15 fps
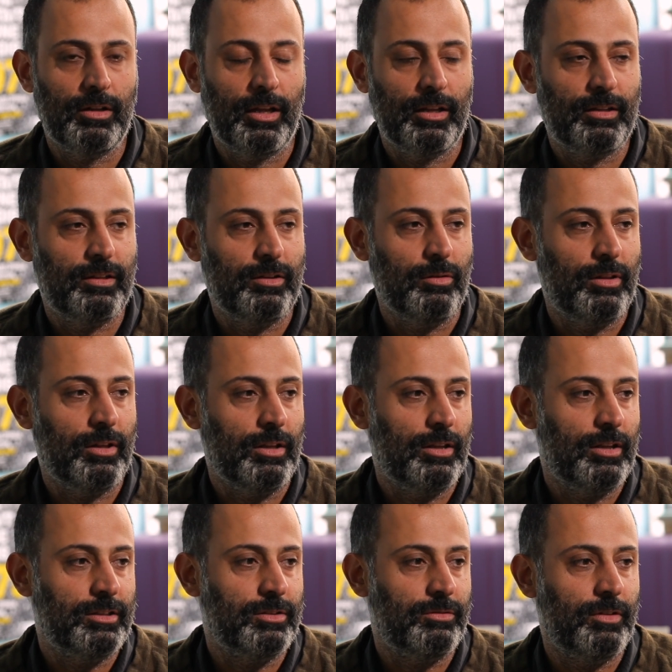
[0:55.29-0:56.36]
that you think
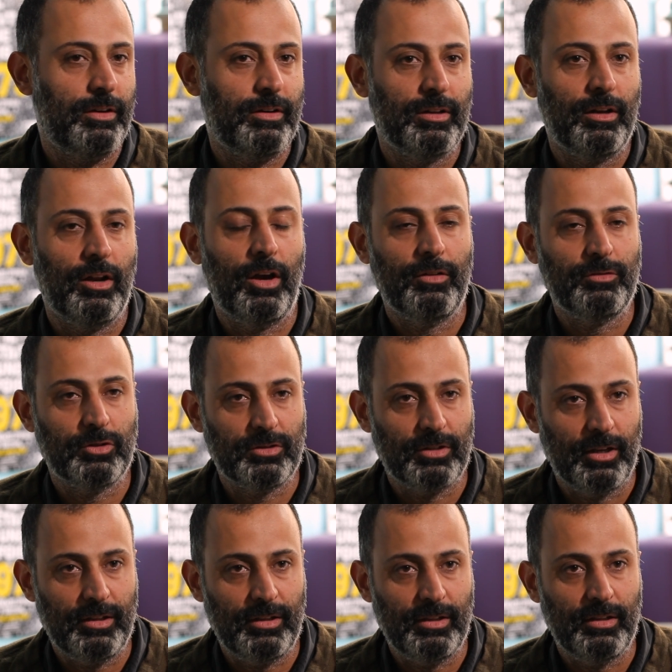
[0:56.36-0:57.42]
it's a very alive
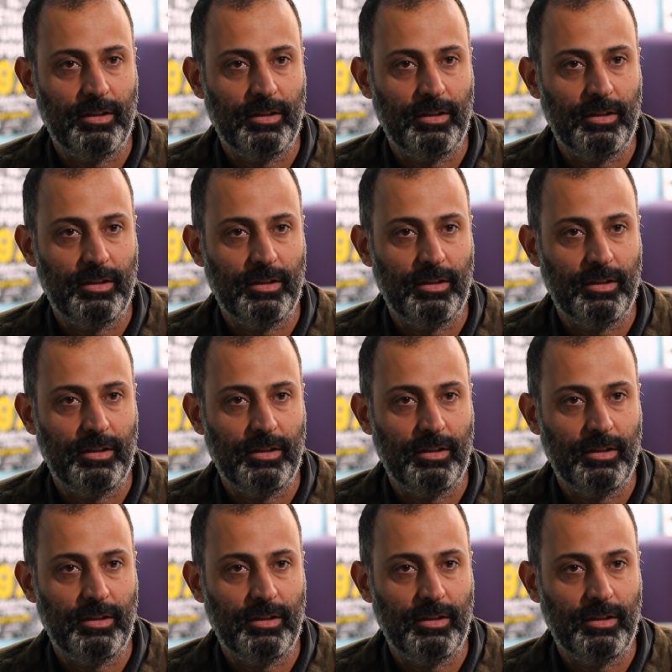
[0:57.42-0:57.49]
society,